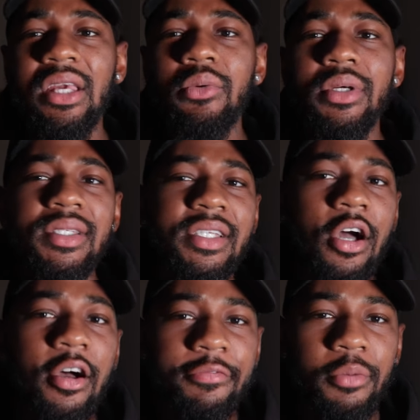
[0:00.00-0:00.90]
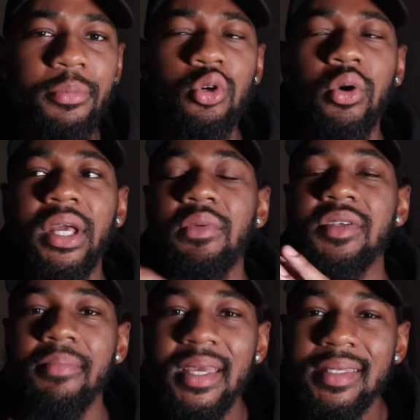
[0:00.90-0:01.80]
he was comfortable and he
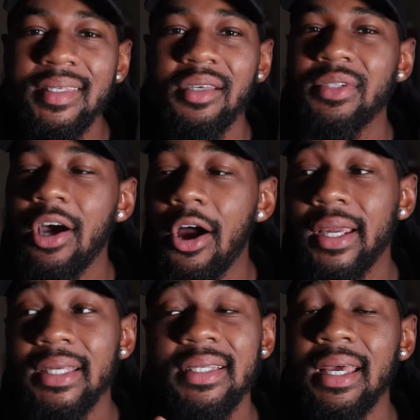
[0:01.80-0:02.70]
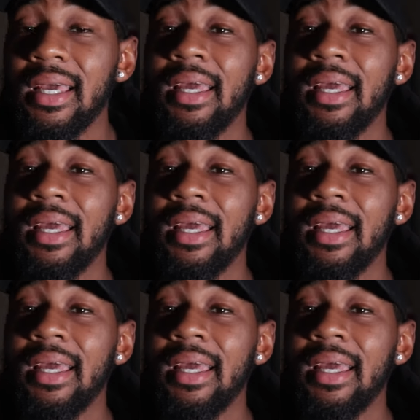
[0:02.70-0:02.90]
was missing some targets.